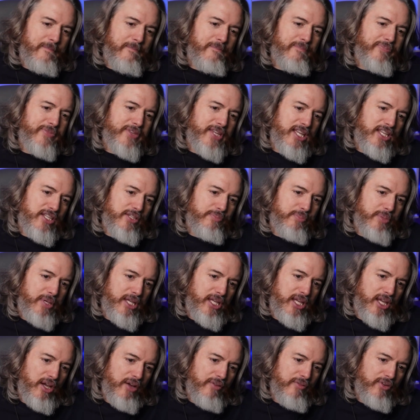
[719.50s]
And
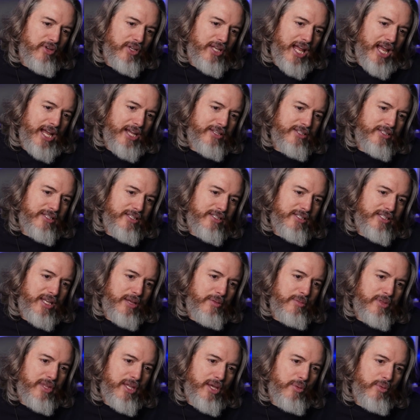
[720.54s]
speaking of relaxed, the same
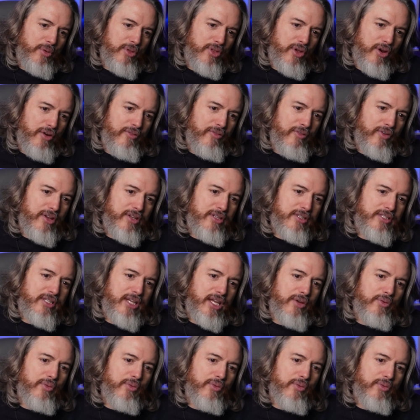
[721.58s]
thing with our friend Tyrique